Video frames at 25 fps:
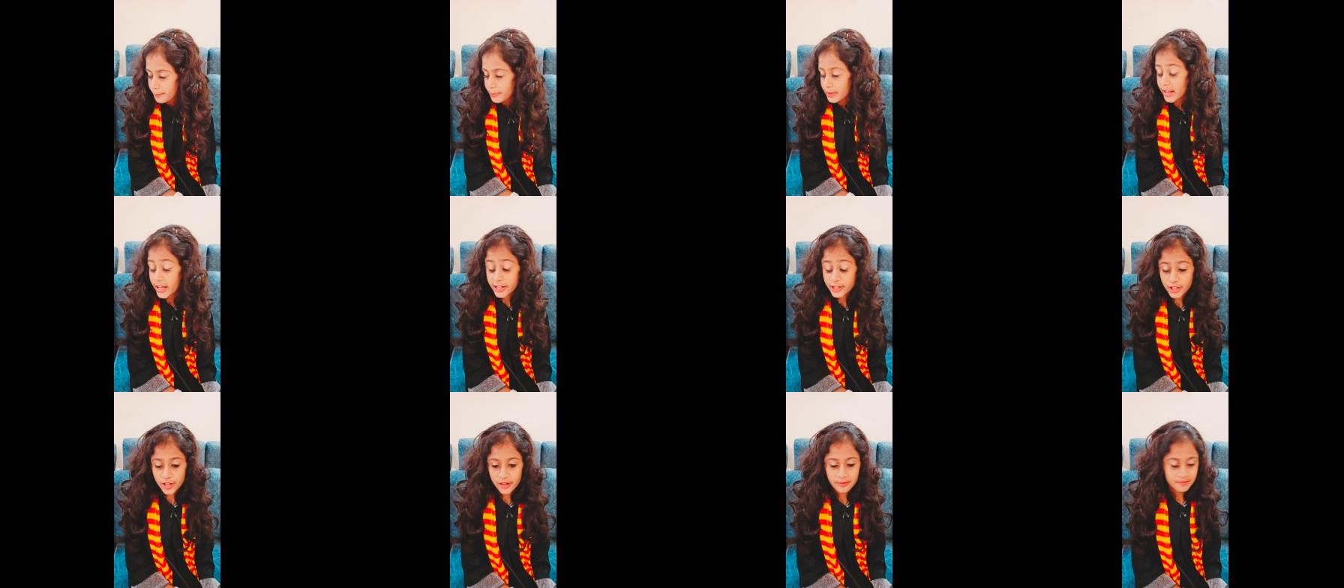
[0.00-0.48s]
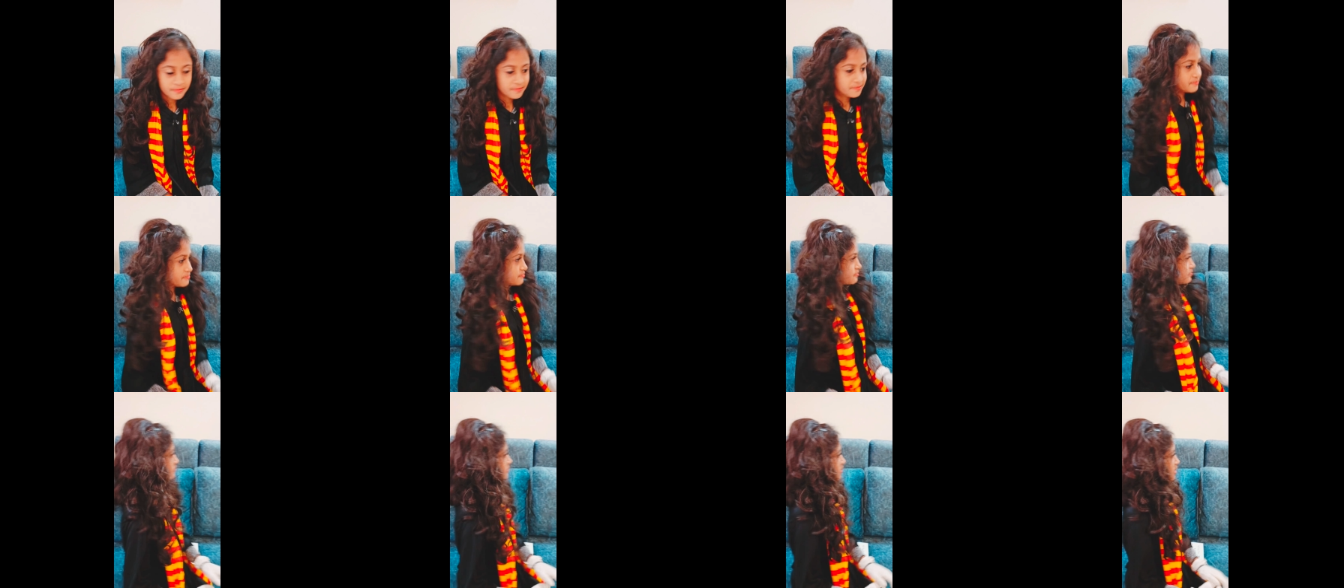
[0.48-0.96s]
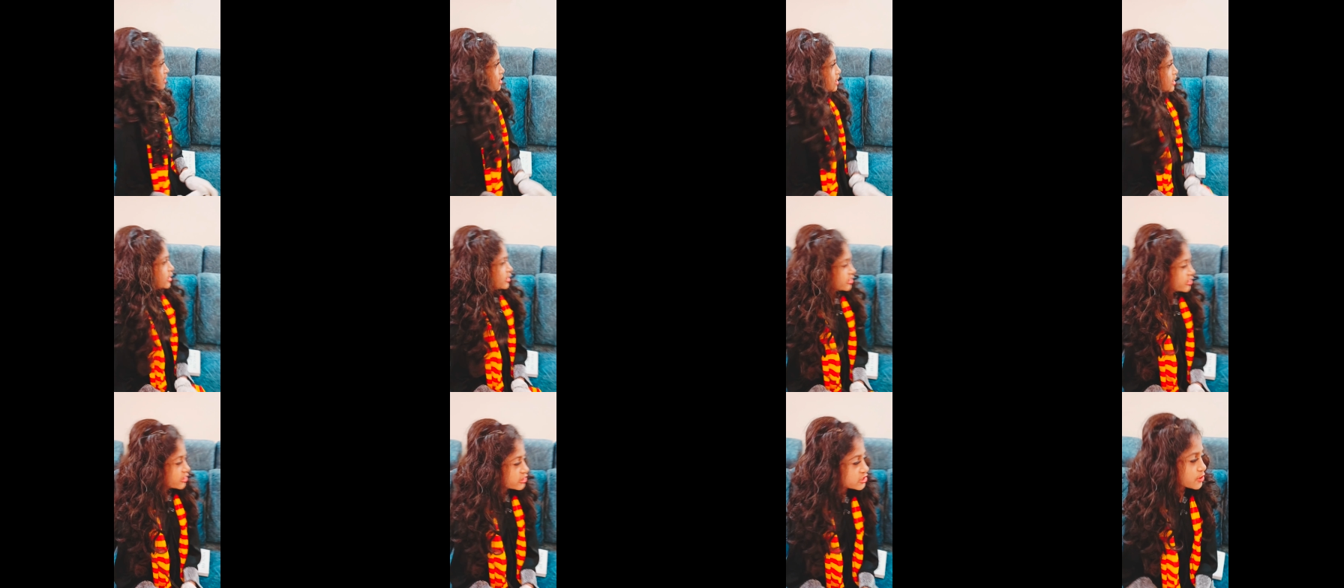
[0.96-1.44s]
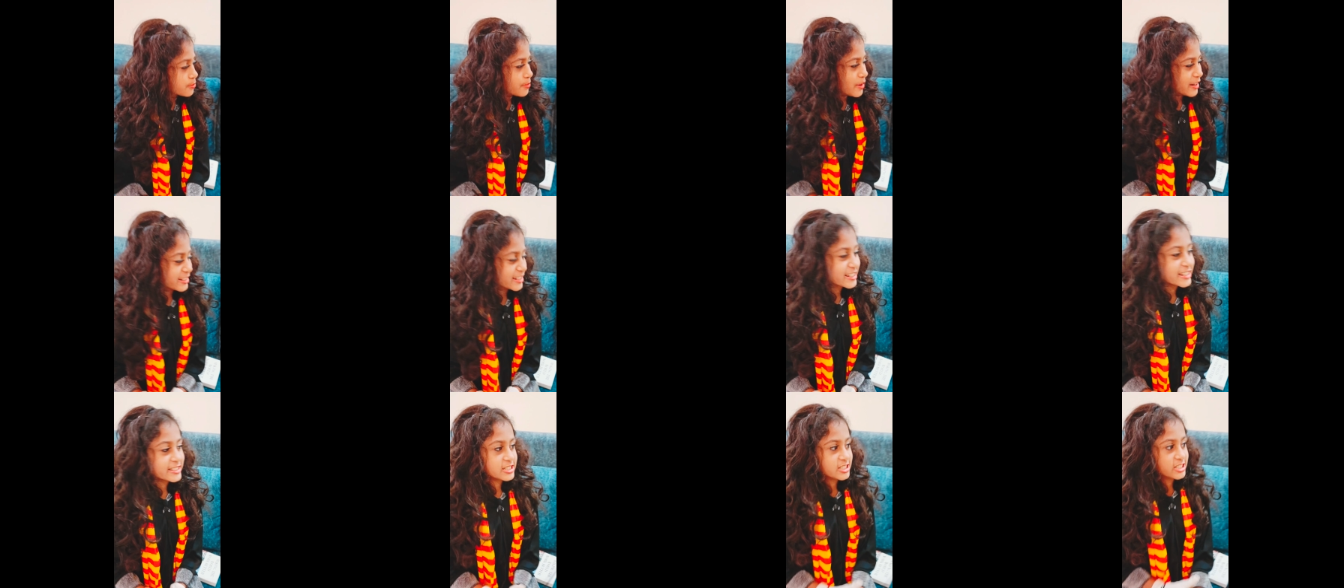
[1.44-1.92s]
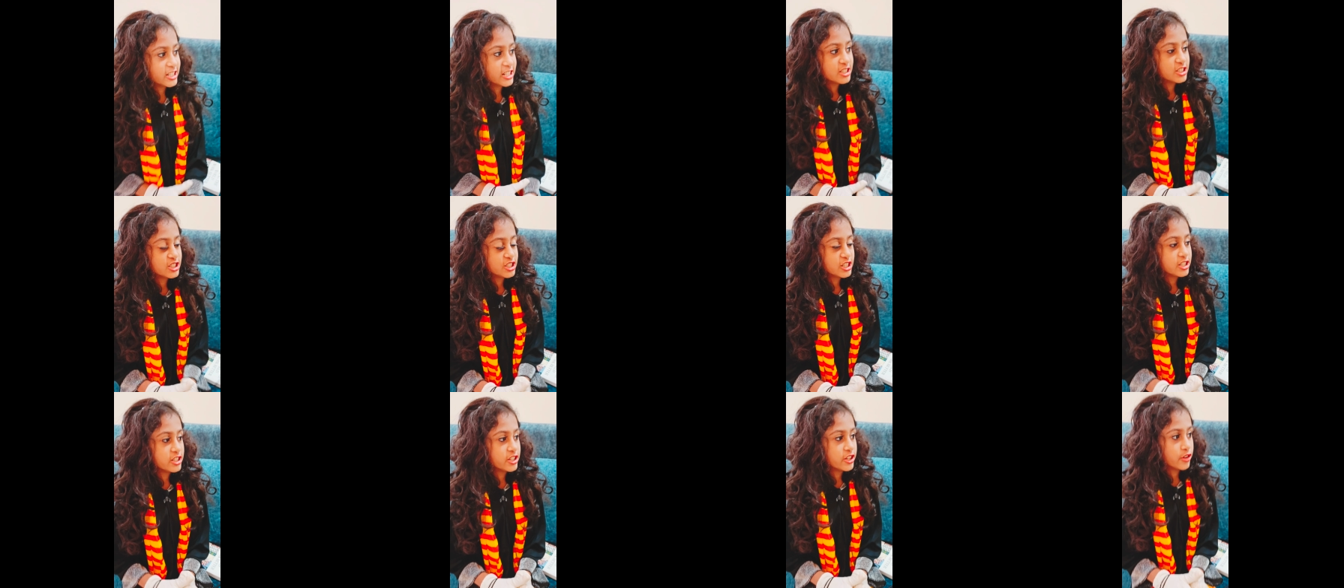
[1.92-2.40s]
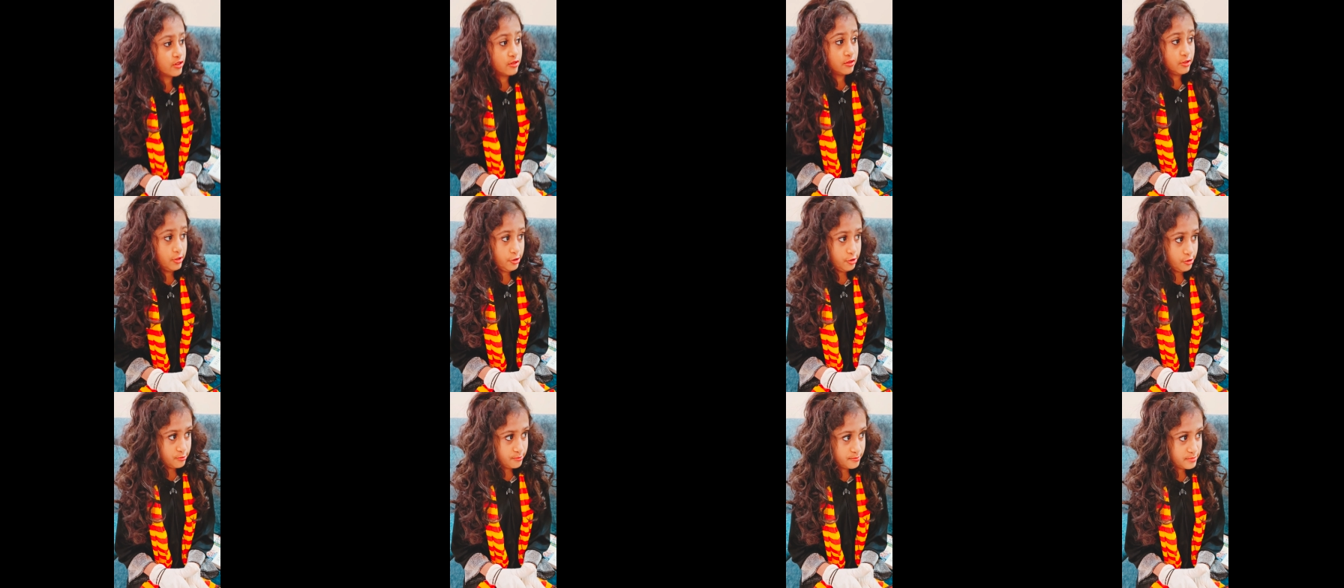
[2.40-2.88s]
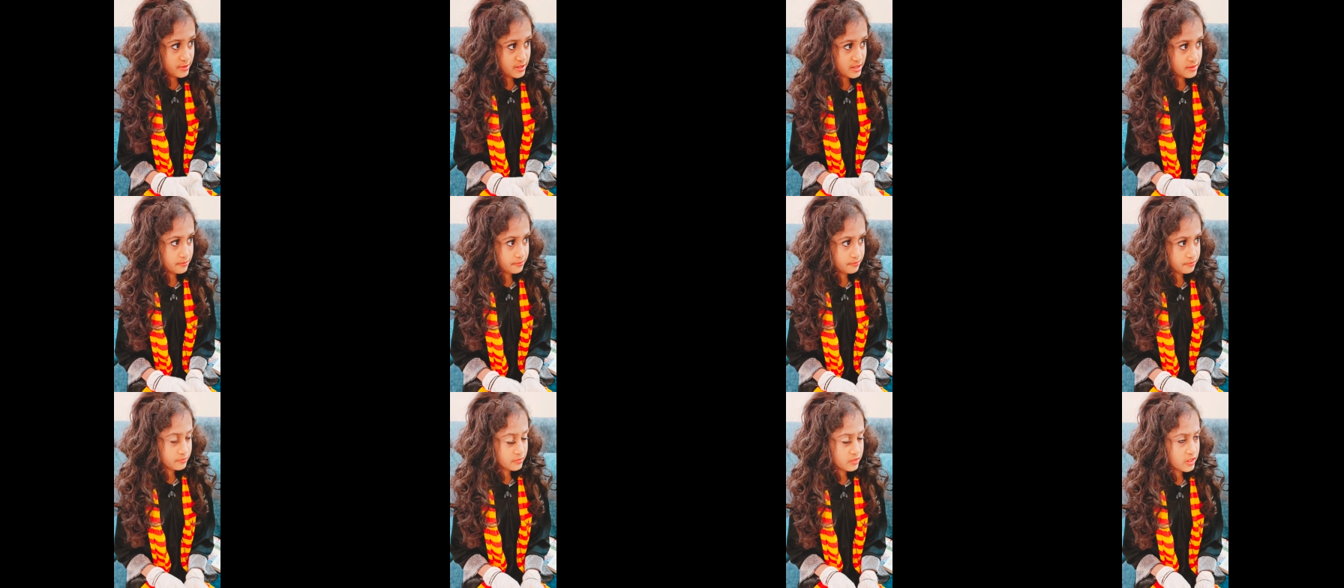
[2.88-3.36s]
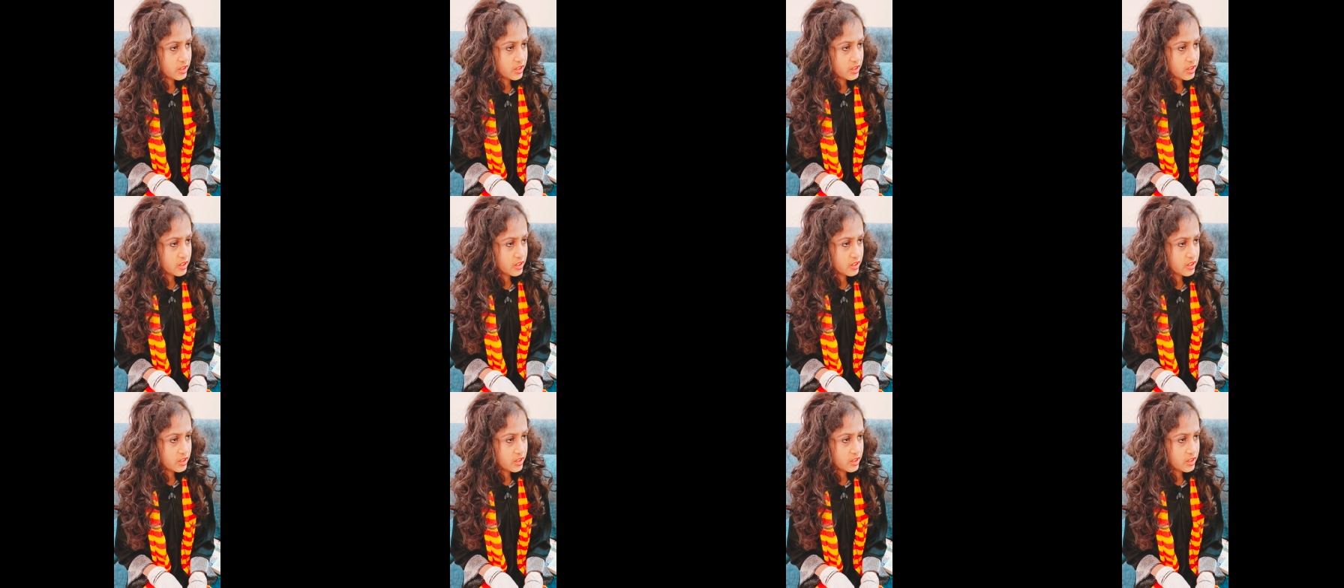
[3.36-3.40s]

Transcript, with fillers: Pleasure you better get changed into your robes.